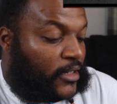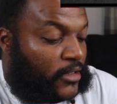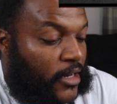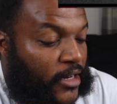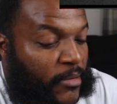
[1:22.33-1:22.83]

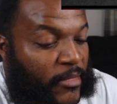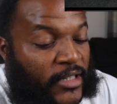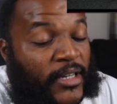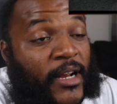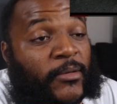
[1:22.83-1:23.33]
so I can get
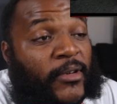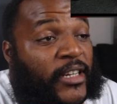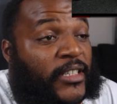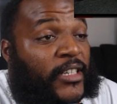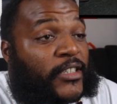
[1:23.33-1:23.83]
my timer
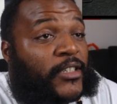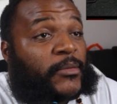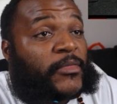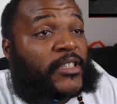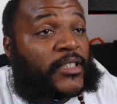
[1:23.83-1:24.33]
right, because I ain't
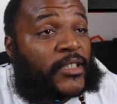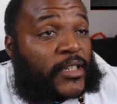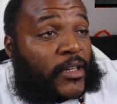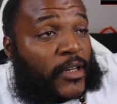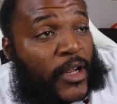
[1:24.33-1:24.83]
trying to mess
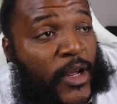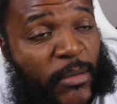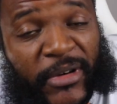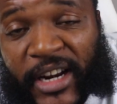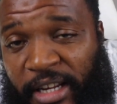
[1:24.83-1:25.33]
this up.
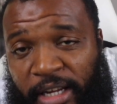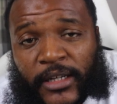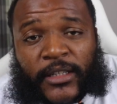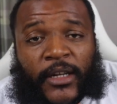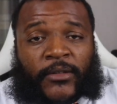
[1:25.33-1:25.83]
But I
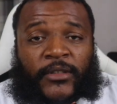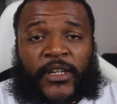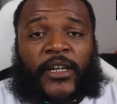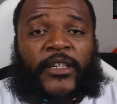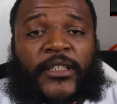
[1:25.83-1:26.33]
get it though,
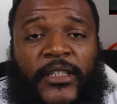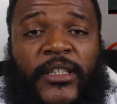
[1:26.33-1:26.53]
yeah.